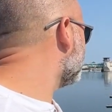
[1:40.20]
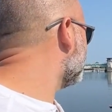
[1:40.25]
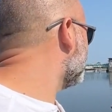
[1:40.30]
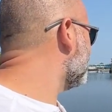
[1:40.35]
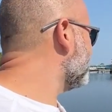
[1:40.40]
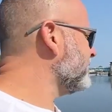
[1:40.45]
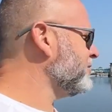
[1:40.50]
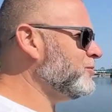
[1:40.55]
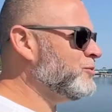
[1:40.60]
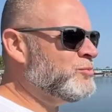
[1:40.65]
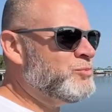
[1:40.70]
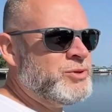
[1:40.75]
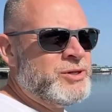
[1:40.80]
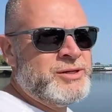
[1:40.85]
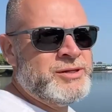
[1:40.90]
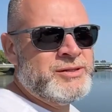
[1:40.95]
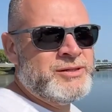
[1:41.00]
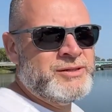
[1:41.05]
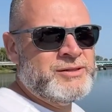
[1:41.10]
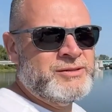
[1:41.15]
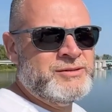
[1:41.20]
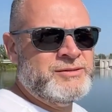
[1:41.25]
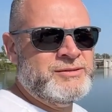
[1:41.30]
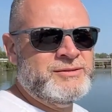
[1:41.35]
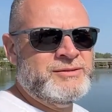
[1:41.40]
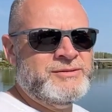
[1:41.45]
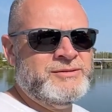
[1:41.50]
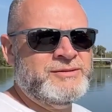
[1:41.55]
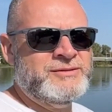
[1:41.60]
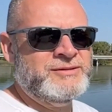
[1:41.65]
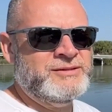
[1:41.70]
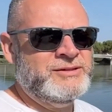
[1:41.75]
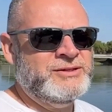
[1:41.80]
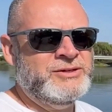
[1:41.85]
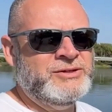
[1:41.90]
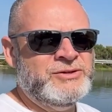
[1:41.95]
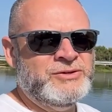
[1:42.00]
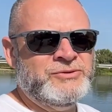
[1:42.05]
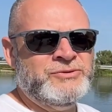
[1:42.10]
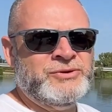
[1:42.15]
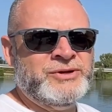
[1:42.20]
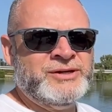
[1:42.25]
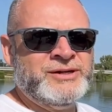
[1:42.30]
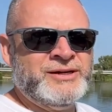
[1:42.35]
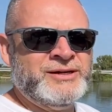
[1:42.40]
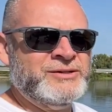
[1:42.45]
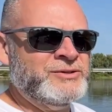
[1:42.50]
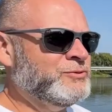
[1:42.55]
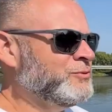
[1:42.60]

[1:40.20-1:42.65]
nice little park, right on the